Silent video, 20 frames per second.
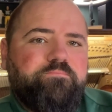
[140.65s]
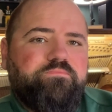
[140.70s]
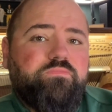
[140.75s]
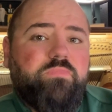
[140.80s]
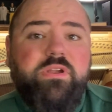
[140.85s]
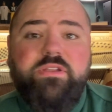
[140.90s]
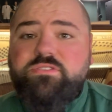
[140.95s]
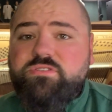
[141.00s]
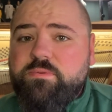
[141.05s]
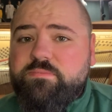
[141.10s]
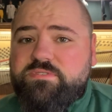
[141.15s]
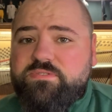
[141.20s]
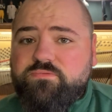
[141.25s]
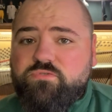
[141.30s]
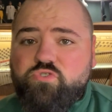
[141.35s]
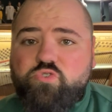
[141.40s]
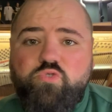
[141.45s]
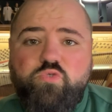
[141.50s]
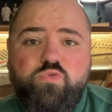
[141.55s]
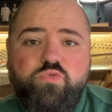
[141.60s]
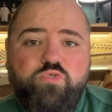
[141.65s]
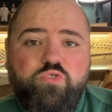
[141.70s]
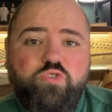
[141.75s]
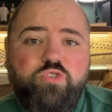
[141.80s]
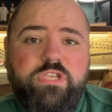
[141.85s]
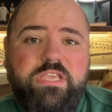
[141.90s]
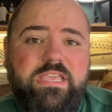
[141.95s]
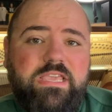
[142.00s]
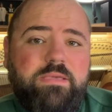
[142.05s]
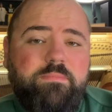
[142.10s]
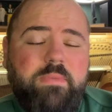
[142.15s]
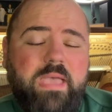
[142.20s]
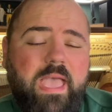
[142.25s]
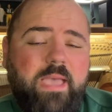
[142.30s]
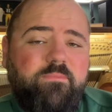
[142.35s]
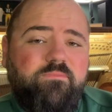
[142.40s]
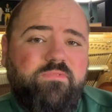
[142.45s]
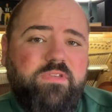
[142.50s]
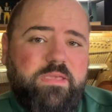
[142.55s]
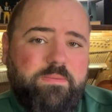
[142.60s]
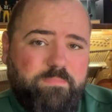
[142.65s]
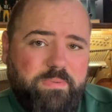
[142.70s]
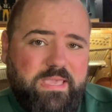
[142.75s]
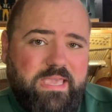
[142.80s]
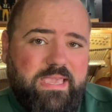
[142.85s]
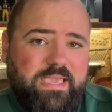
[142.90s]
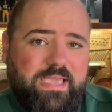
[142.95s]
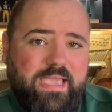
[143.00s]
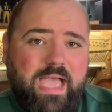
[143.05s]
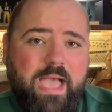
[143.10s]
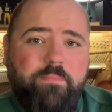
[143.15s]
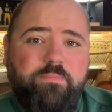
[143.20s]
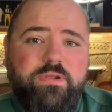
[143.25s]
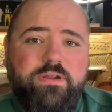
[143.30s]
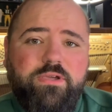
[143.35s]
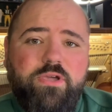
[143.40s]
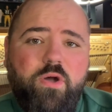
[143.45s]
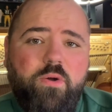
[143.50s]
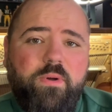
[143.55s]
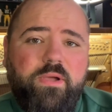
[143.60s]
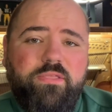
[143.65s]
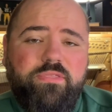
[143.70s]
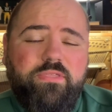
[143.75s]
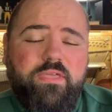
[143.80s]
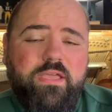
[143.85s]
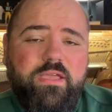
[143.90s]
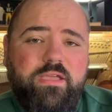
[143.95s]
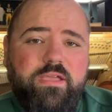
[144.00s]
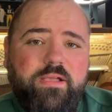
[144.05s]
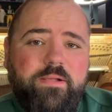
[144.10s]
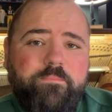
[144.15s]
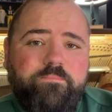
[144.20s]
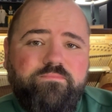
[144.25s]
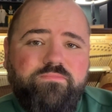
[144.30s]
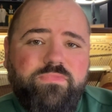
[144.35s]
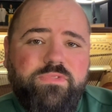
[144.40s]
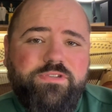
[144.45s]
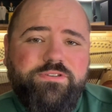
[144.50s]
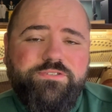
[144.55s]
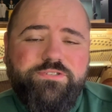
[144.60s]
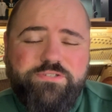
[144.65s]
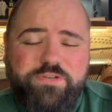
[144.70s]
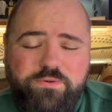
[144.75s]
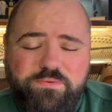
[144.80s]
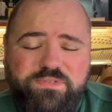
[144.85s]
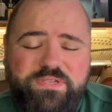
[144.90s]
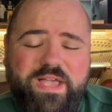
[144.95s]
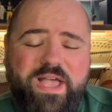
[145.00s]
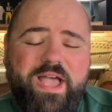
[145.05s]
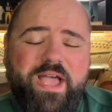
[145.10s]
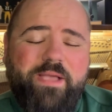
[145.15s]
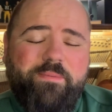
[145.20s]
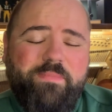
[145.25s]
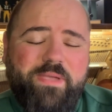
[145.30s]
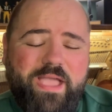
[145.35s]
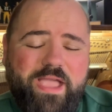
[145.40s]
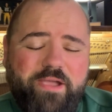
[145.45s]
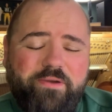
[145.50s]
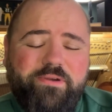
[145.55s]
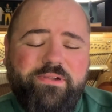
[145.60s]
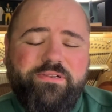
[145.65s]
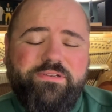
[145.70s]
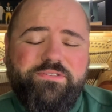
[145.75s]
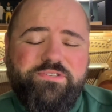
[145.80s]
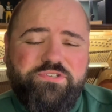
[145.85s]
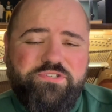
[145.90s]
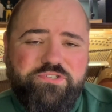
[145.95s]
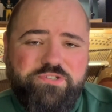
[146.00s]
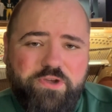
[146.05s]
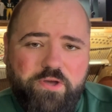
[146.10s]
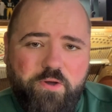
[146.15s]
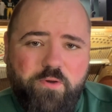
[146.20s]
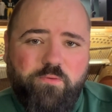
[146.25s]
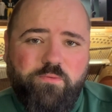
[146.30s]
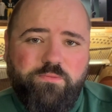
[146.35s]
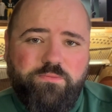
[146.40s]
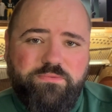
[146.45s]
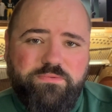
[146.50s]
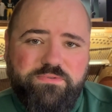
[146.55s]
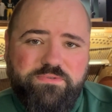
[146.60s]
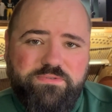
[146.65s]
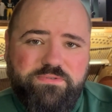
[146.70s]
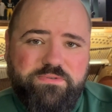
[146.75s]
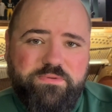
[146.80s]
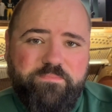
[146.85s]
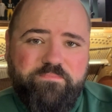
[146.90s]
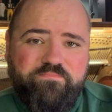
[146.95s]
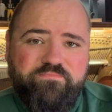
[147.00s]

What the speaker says: But in terms of true team MVP, I'm going to go with Showtime Aaron Jones.